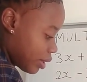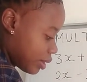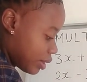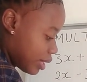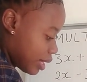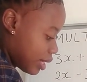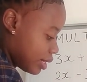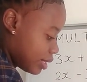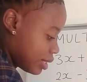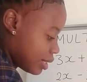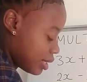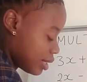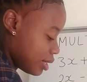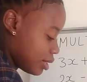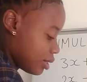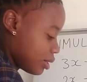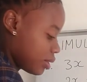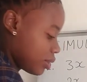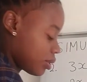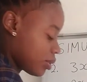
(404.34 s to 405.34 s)

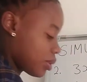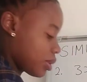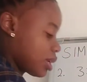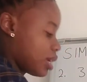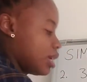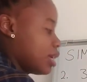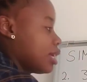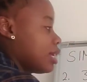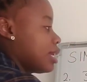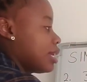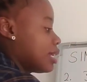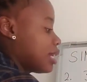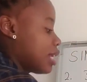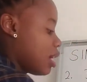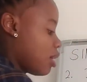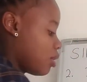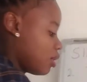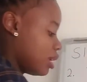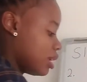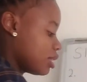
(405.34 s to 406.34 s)
13. Okay,
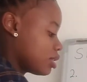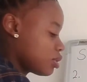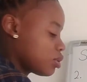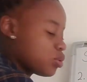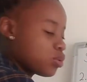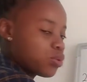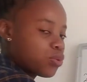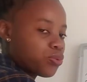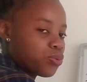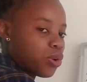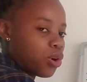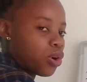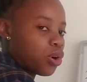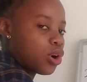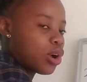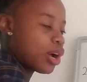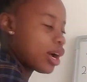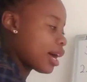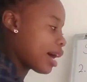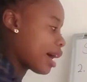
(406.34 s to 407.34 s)
now let's look for
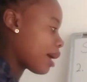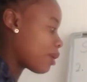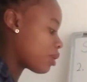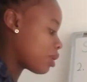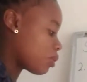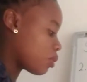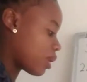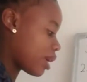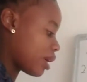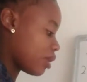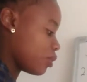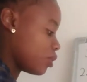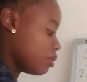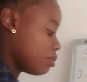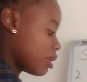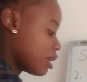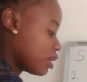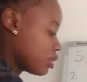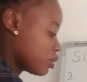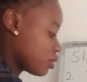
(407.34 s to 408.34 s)
our y. We
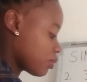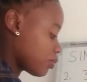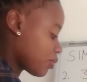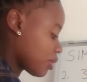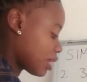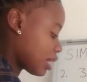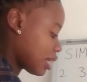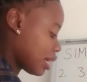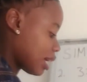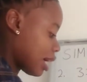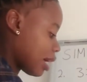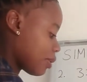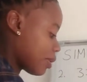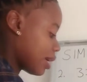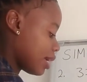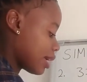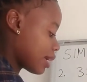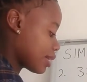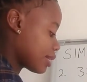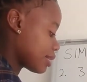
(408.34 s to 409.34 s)
managed to find our
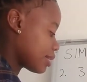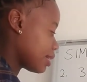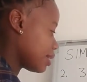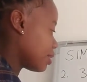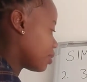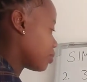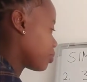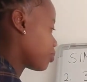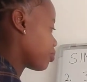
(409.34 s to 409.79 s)
x here,